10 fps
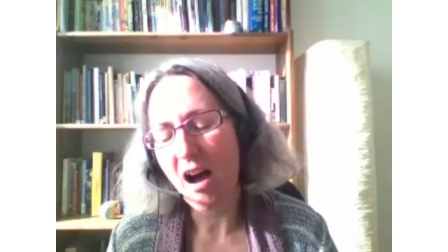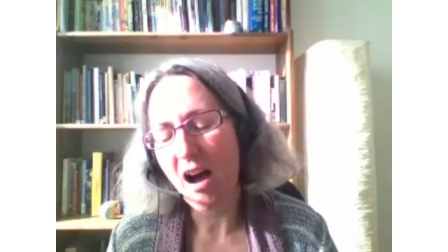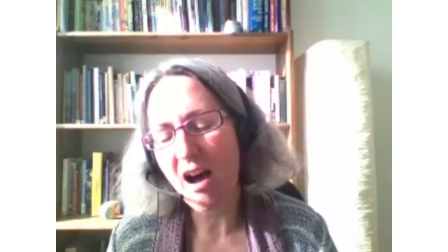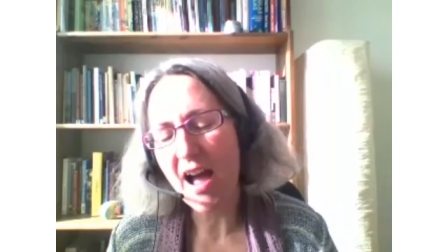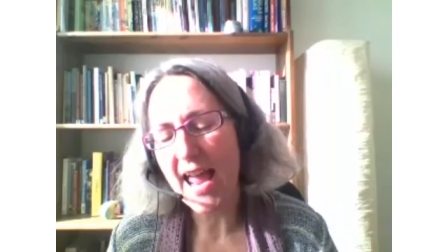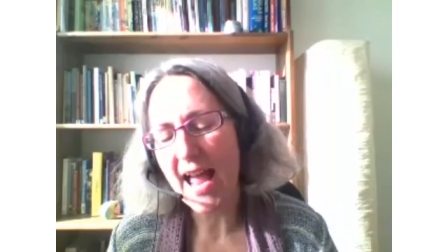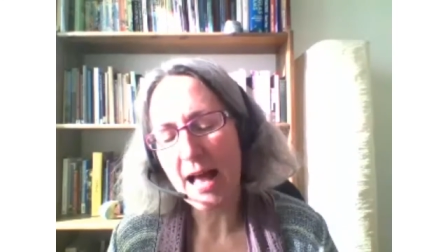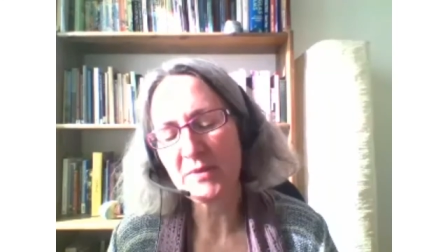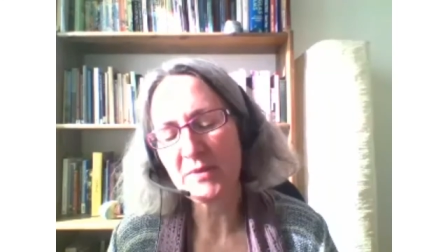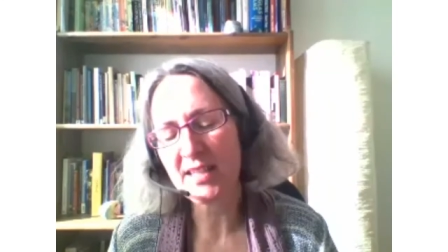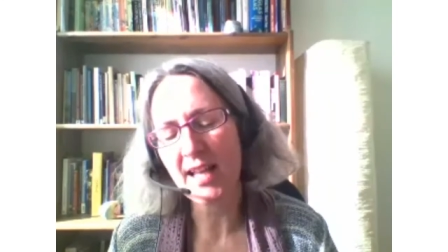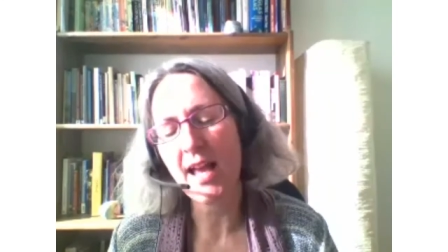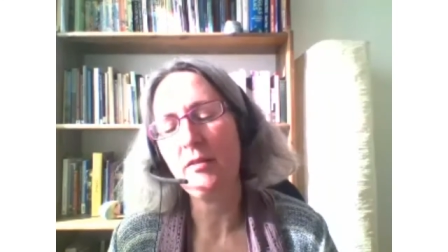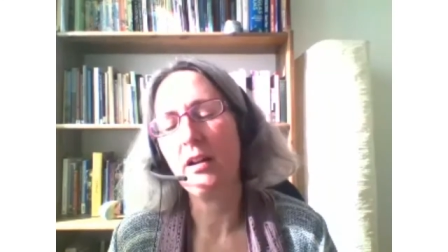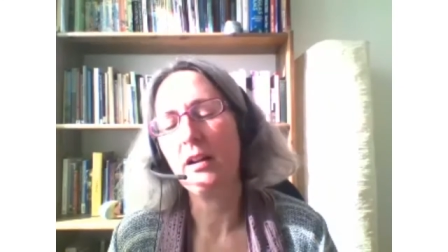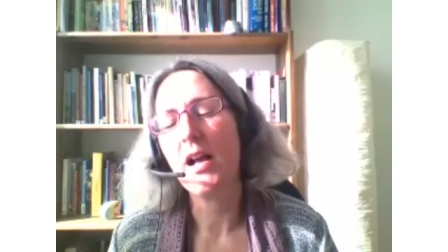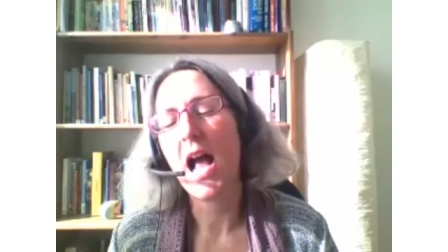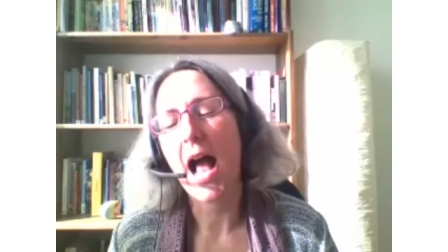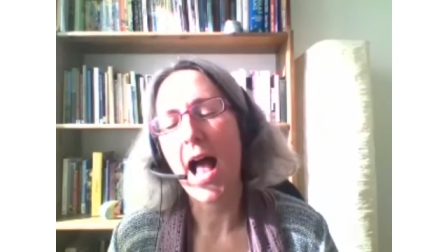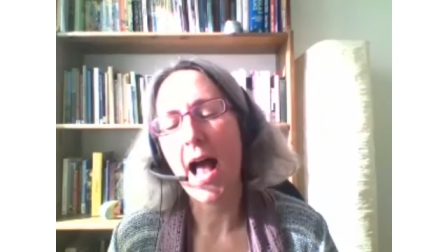I am Sarah,
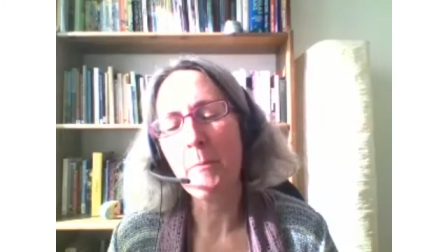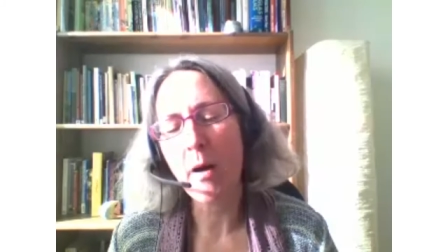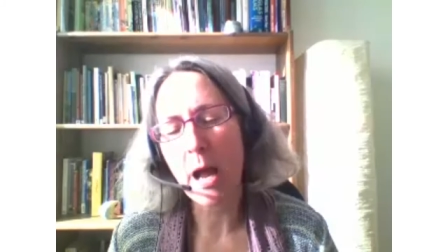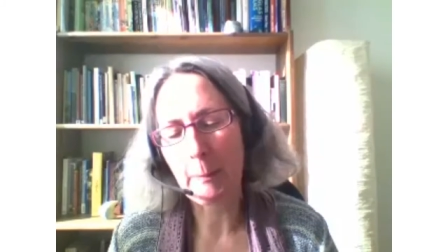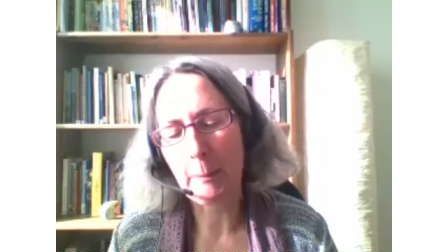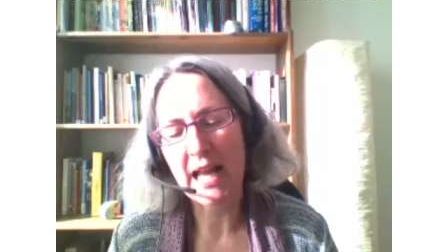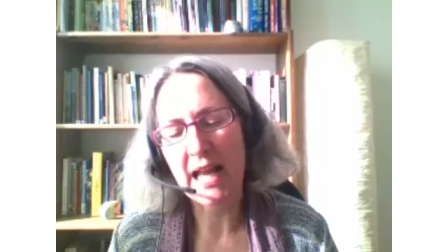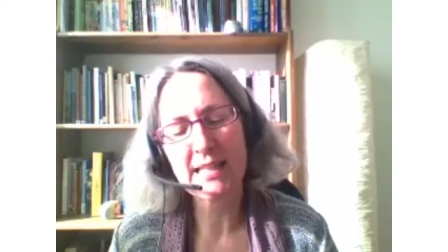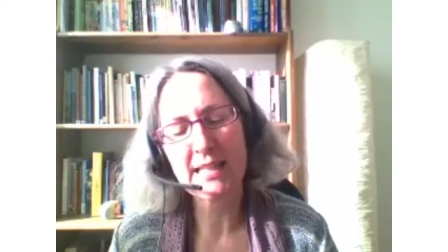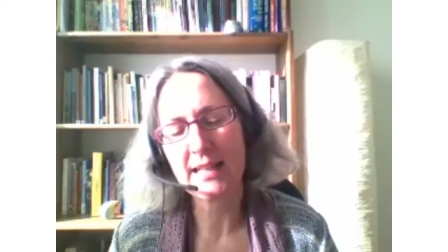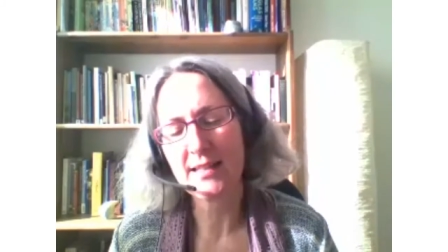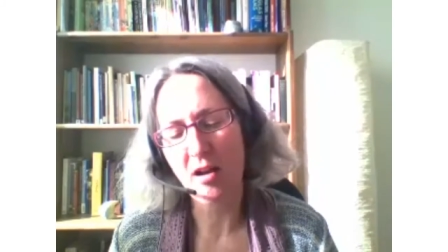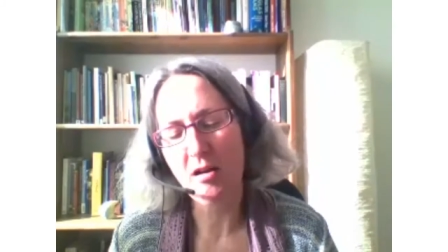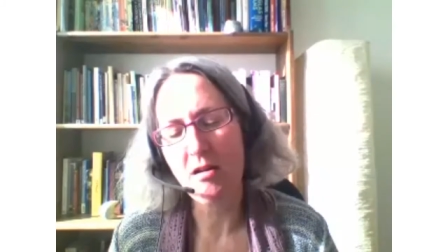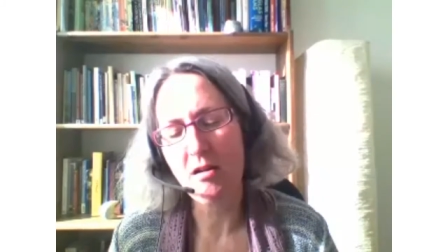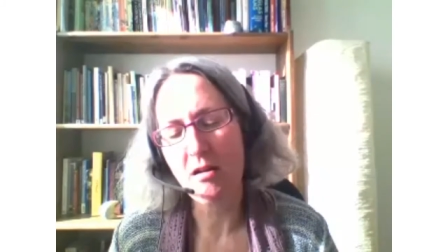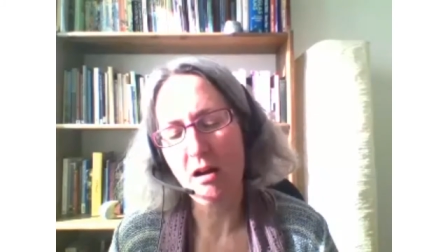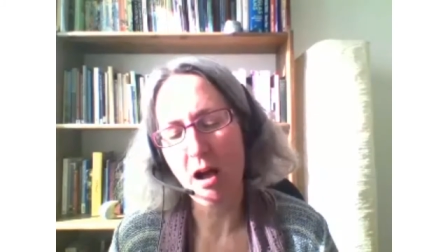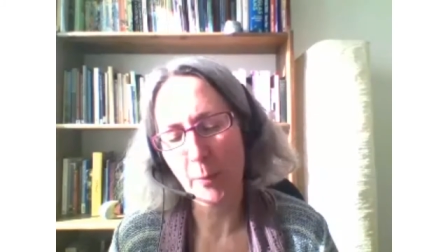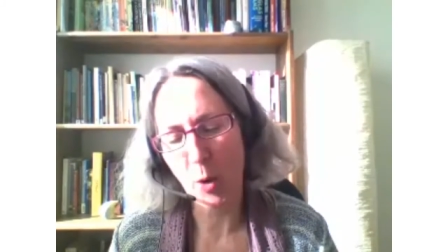and my blessings are
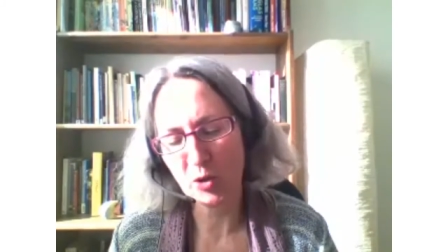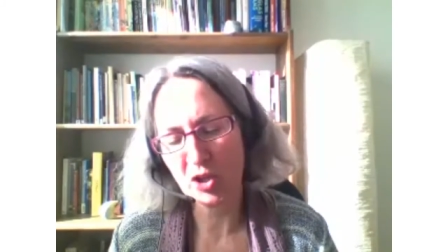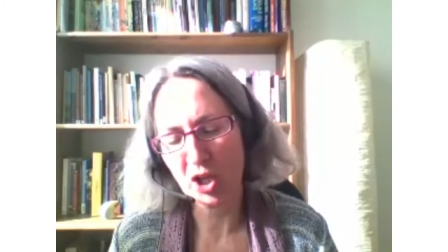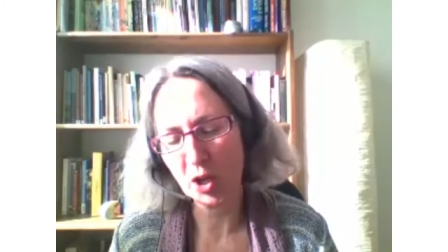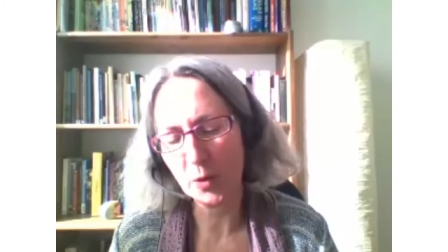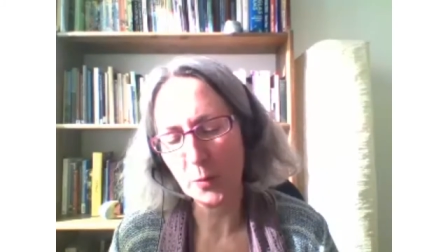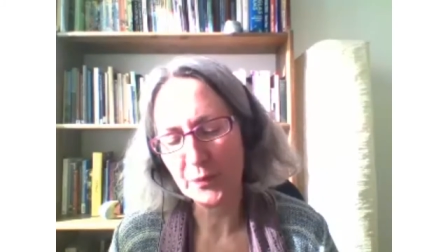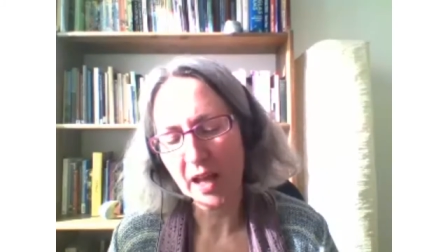upon you.